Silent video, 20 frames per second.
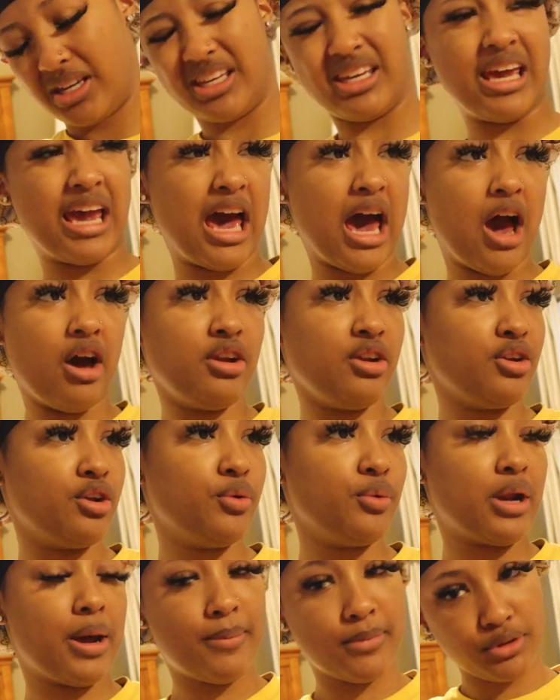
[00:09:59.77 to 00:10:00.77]
yeah, I didn't know
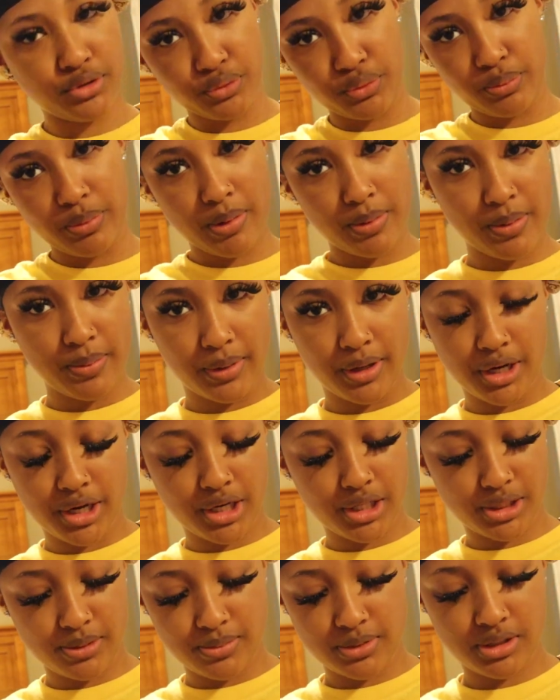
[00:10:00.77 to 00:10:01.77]
what I'm gonna do with my baby
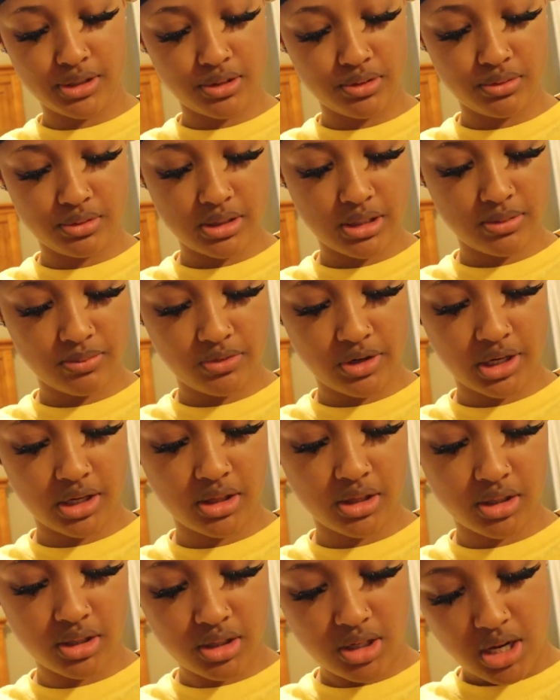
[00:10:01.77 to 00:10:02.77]
hairs. I'm gonna just do something
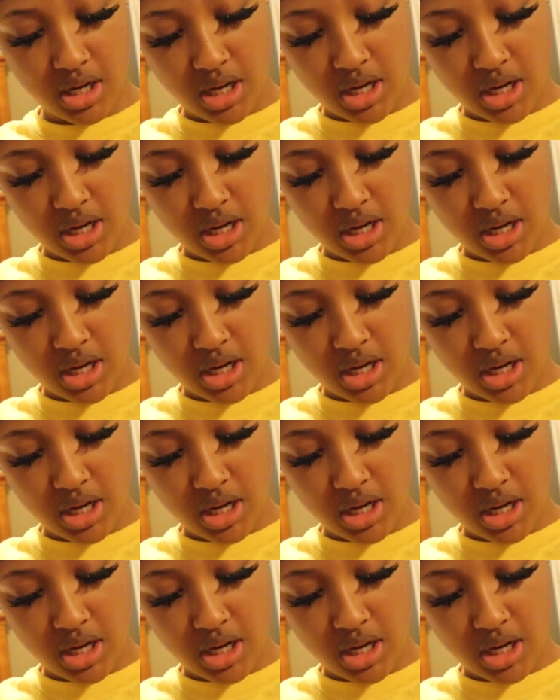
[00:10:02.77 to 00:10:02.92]
regular.